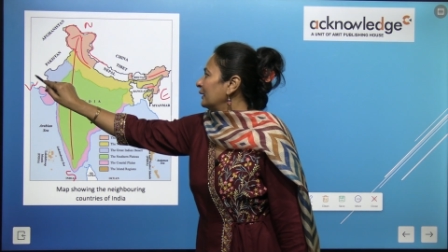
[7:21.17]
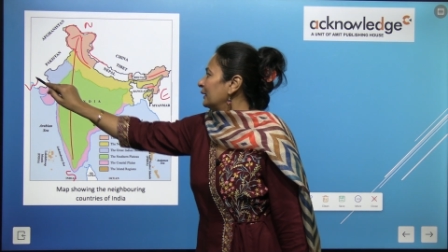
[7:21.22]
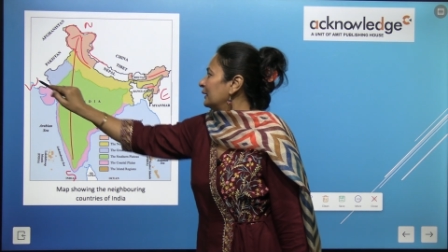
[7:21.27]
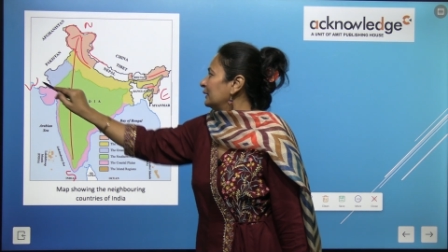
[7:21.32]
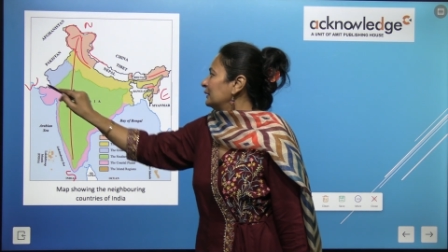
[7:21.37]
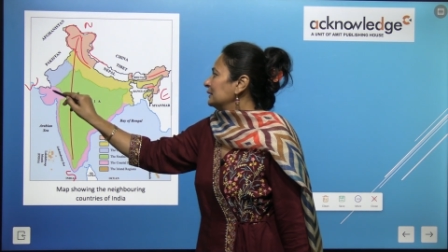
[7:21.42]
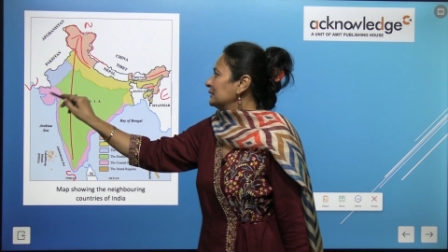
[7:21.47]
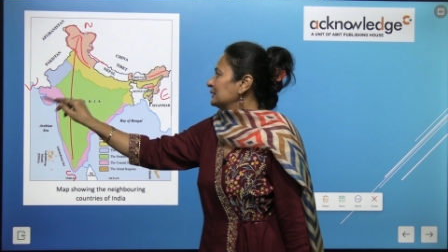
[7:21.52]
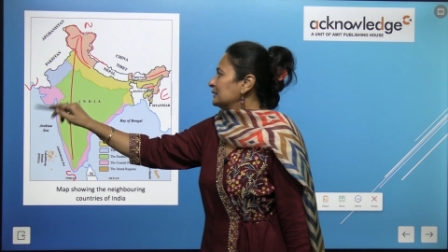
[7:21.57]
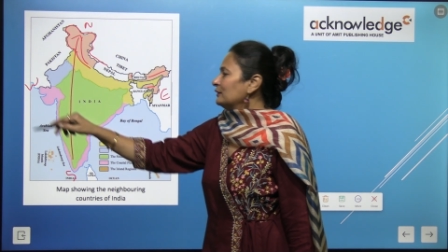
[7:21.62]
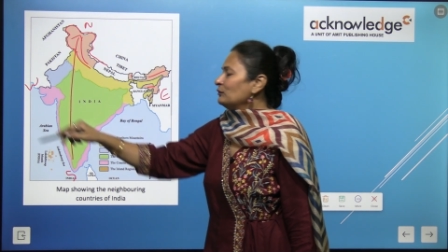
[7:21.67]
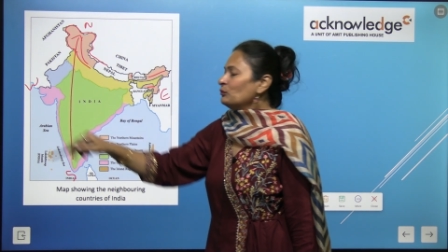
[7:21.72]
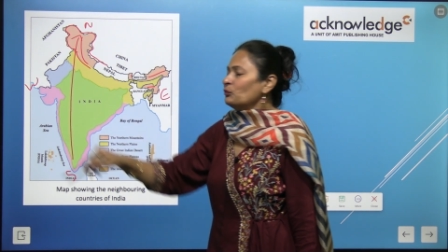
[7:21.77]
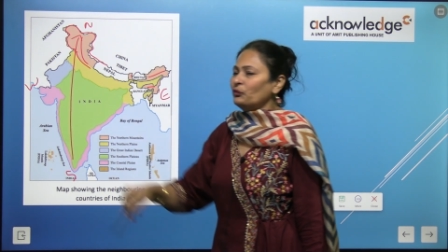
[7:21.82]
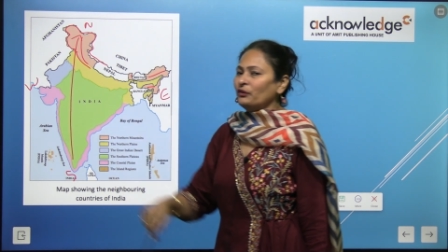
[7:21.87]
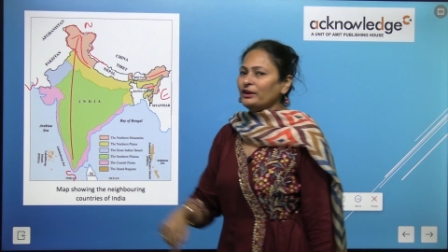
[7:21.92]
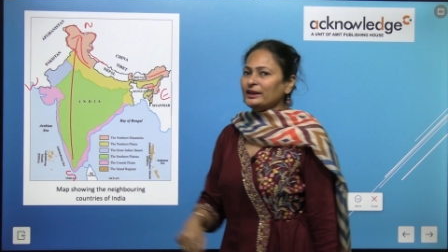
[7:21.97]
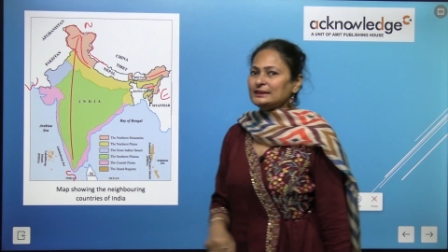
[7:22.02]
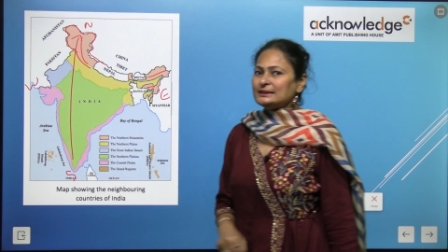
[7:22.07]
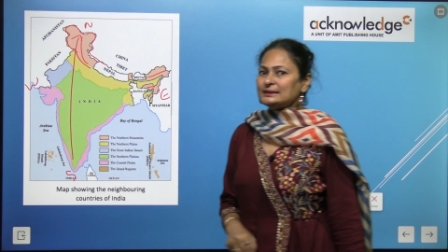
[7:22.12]
it is the
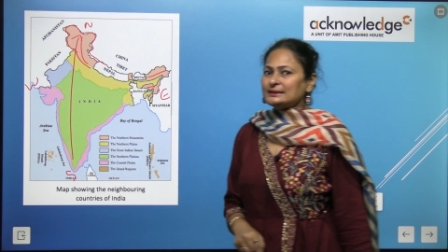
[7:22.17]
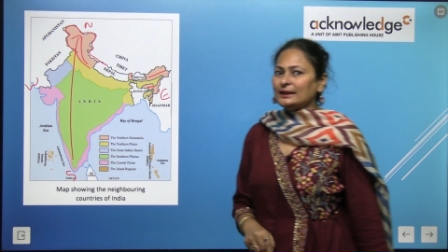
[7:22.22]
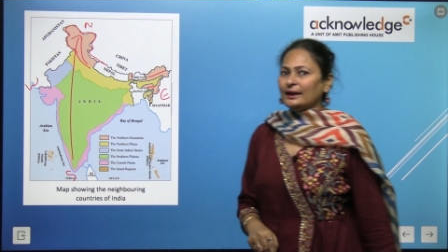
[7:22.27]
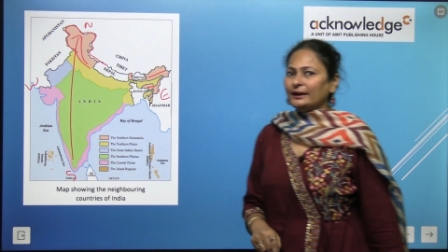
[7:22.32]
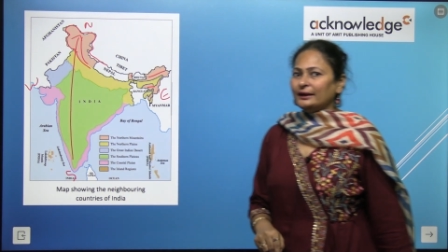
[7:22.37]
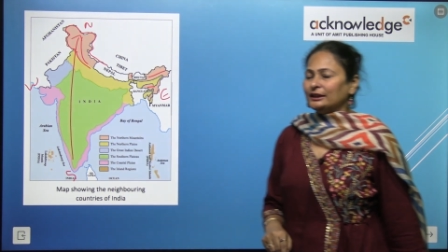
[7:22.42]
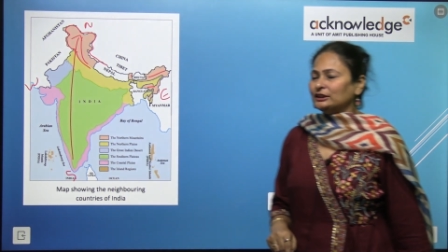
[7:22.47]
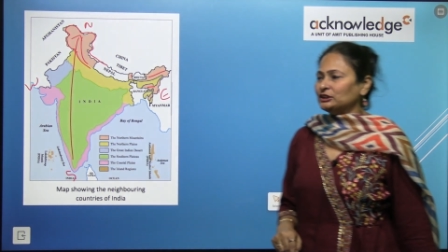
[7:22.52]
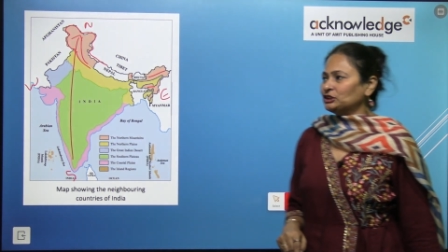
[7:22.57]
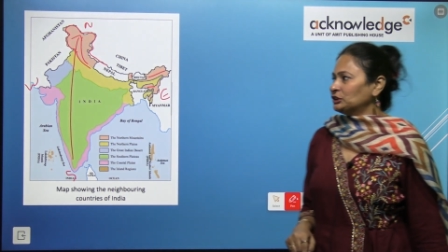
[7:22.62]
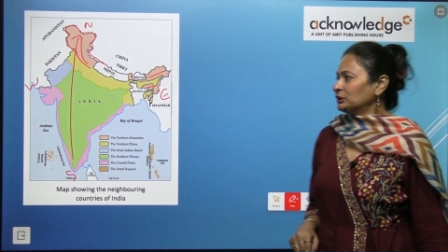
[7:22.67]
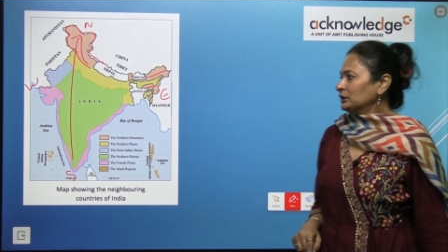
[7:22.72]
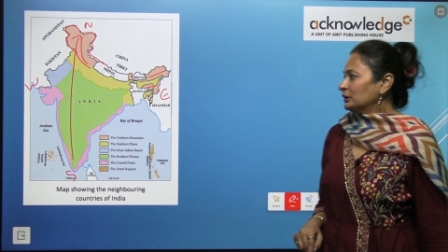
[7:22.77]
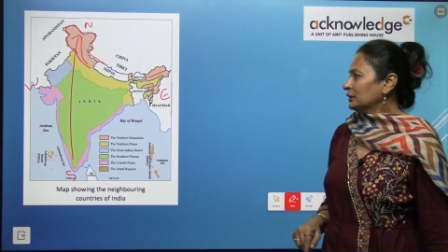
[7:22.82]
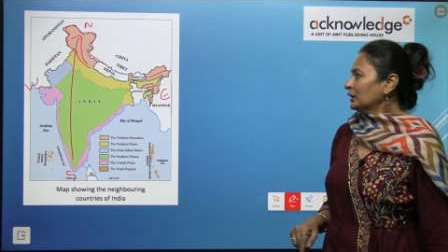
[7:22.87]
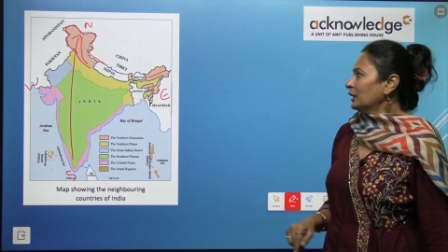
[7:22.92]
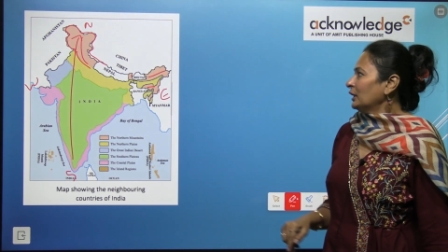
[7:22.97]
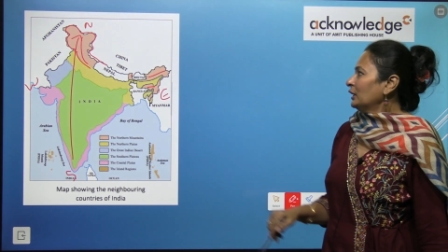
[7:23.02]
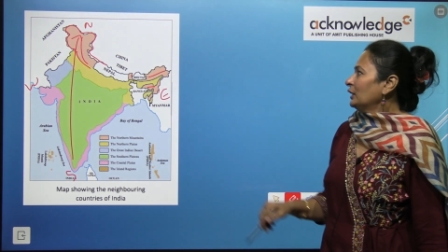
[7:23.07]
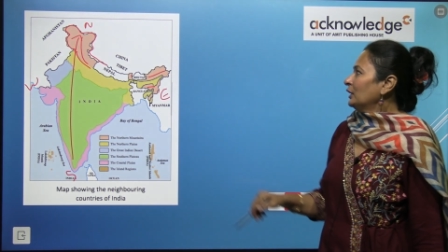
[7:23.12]
west
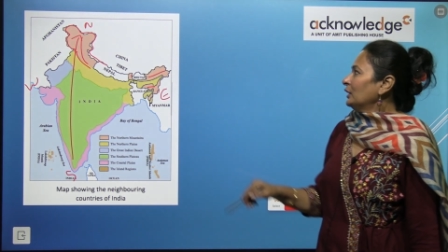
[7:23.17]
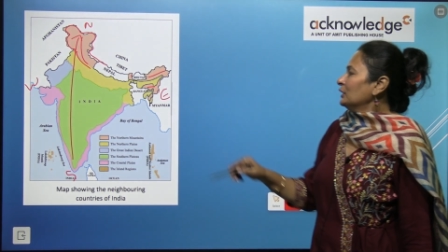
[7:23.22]
direction.